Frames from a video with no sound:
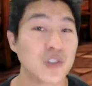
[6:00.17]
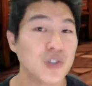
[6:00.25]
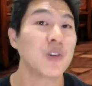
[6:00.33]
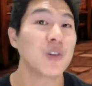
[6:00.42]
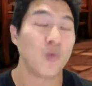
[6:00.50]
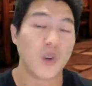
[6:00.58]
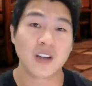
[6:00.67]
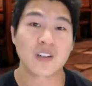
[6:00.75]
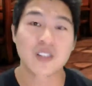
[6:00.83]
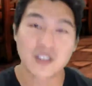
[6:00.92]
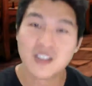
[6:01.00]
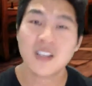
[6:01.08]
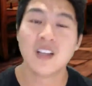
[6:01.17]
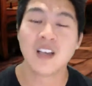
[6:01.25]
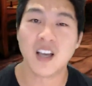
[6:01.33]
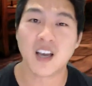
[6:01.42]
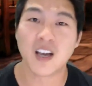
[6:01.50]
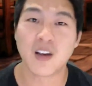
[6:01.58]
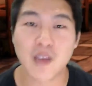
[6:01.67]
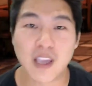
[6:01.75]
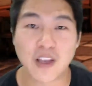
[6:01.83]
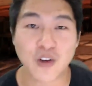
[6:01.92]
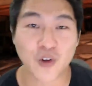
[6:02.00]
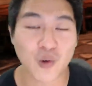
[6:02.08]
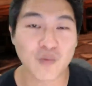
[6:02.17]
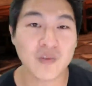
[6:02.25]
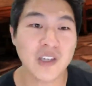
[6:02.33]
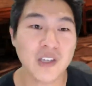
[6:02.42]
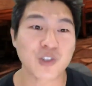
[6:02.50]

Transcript: which you can watch at your own